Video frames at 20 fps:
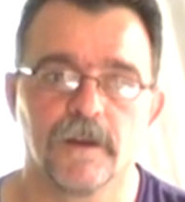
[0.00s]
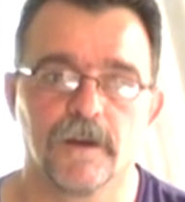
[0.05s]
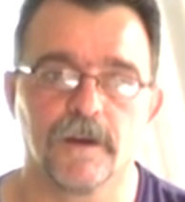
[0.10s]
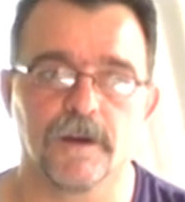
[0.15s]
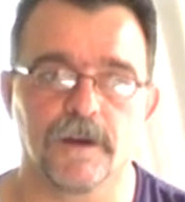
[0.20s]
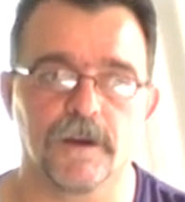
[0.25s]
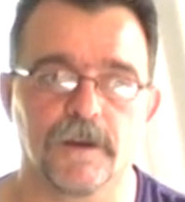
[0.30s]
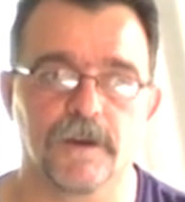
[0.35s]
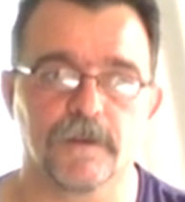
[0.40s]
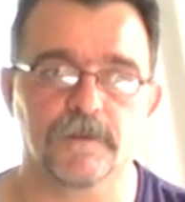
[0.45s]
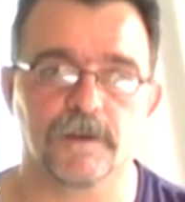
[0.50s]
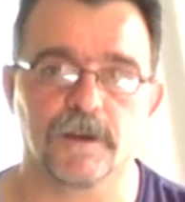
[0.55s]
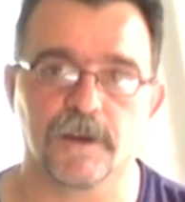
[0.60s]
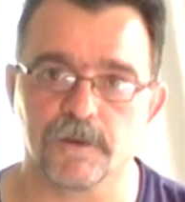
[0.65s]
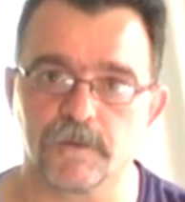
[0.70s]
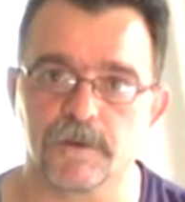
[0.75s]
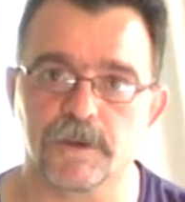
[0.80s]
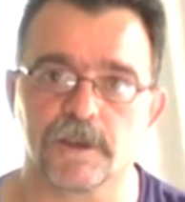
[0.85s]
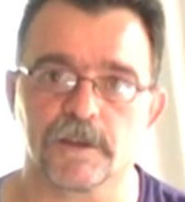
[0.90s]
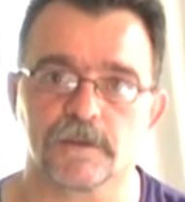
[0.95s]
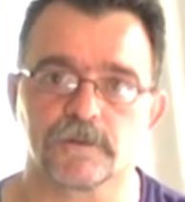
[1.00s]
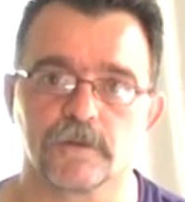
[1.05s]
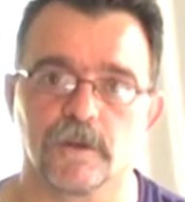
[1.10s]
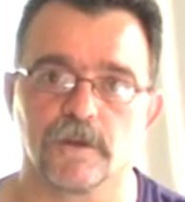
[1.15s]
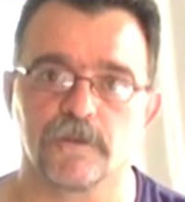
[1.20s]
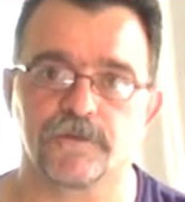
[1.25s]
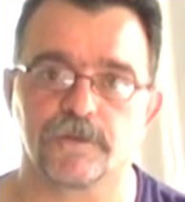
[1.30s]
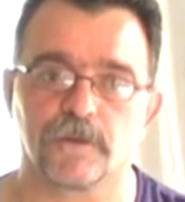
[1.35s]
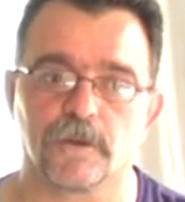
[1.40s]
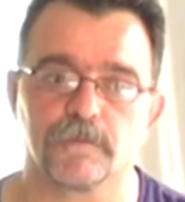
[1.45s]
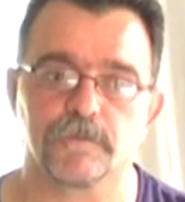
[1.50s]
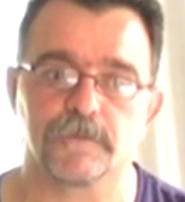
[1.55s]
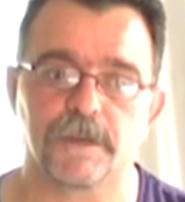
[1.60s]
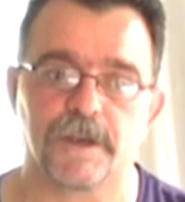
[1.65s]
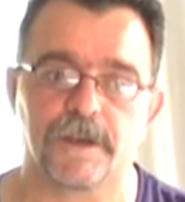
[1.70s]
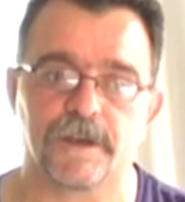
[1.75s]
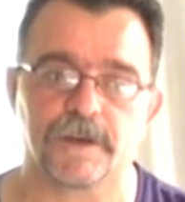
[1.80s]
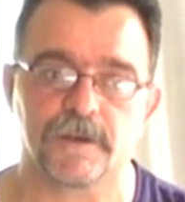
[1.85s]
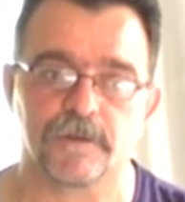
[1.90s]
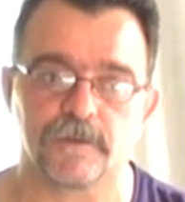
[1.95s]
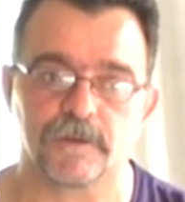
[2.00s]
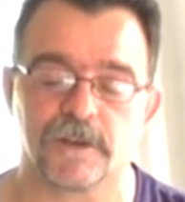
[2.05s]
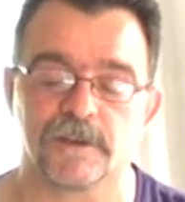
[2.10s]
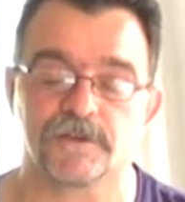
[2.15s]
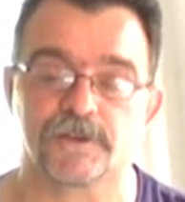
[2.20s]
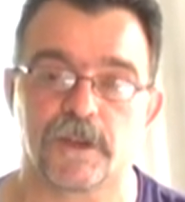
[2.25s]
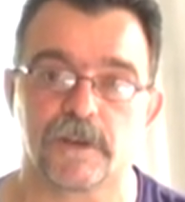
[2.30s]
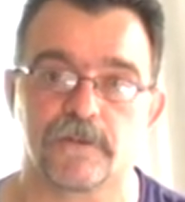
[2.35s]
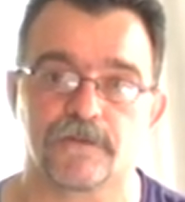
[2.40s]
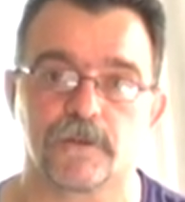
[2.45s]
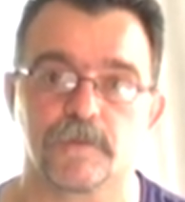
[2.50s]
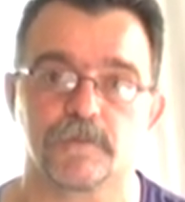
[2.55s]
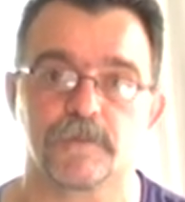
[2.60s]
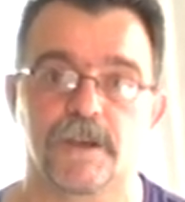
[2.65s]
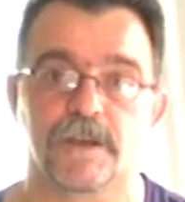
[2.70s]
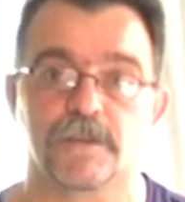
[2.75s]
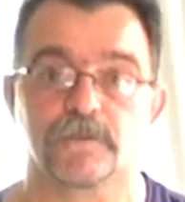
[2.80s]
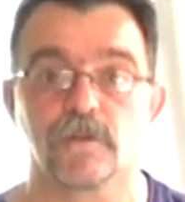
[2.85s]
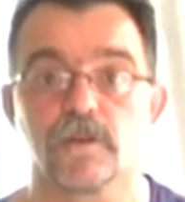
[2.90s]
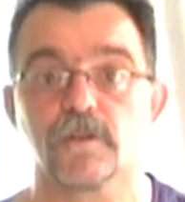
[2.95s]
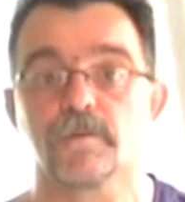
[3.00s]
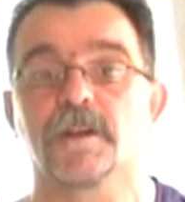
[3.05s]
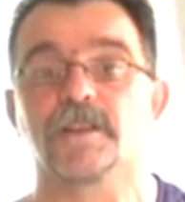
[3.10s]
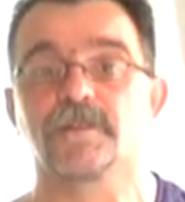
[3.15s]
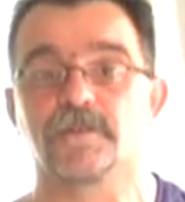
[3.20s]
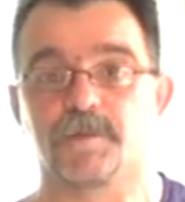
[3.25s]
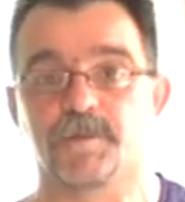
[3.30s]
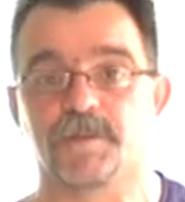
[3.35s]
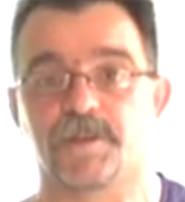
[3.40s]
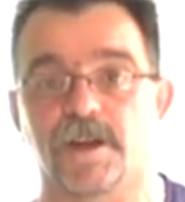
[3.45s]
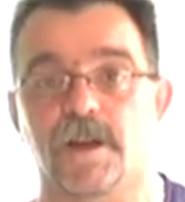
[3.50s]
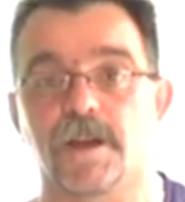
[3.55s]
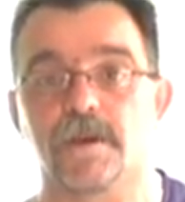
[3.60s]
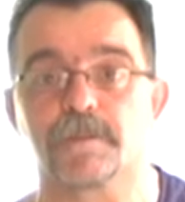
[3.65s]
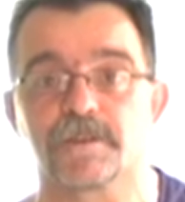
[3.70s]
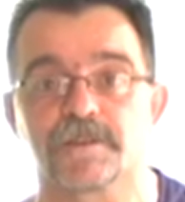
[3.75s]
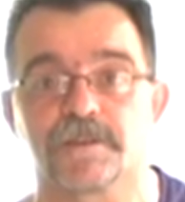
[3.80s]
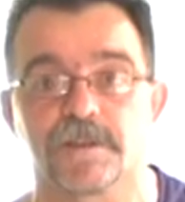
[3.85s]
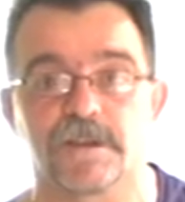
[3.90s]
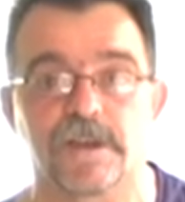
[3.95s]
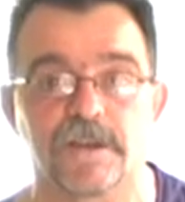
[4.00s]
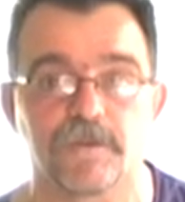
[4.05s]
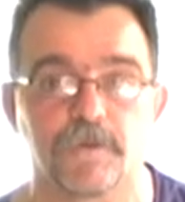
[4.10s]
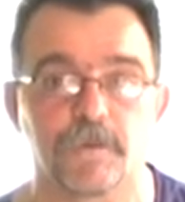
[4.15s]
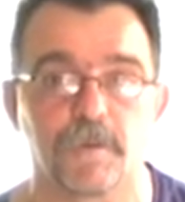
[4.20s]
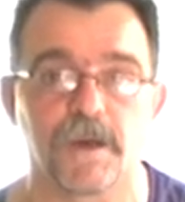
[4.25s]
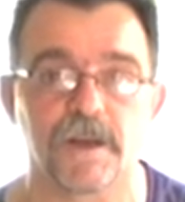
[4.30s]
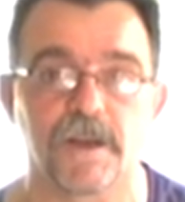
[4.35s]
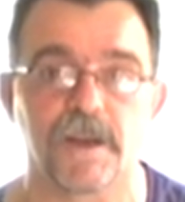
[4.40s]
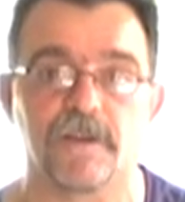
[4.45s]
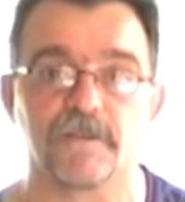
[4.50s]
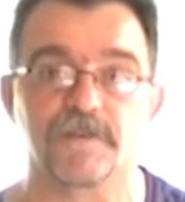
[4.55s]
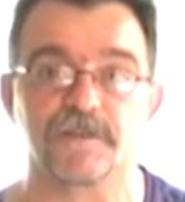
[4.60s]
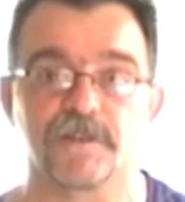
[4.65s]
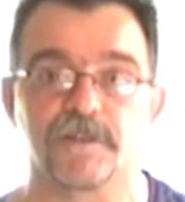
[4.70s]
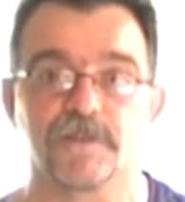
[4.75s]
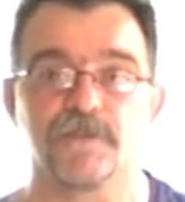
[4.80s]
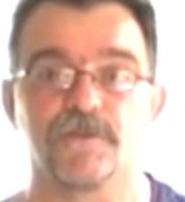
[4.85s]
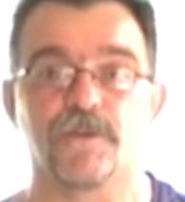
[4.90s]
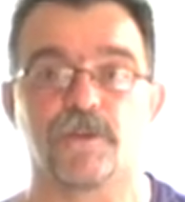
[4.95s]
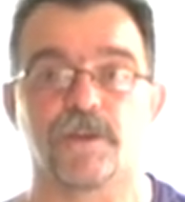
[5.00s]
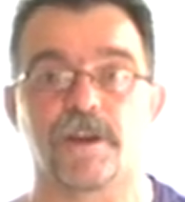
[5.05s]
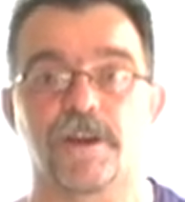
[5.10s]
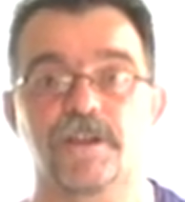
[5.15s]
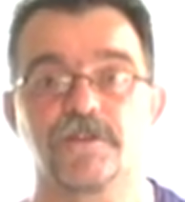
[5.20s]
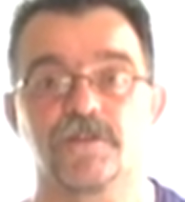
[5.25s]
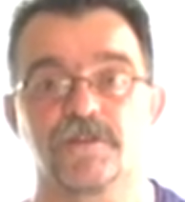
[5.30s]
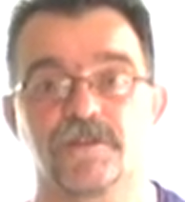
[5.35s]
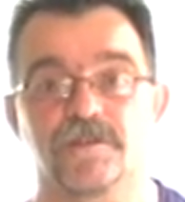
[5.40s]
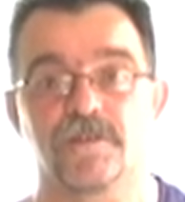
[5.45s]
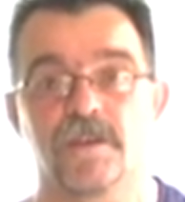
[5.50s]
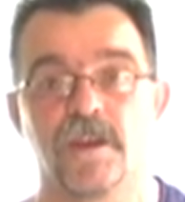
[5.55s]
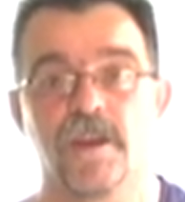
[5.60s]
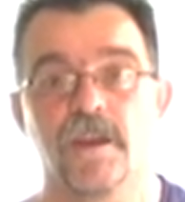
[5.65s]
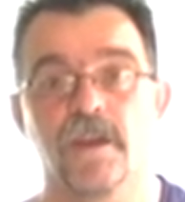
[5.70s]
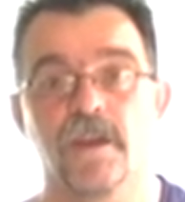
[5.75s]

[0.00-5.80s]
Uh, and we can talk from there and we can take from there. To all my subscribers and everybody I haven't seen for ages,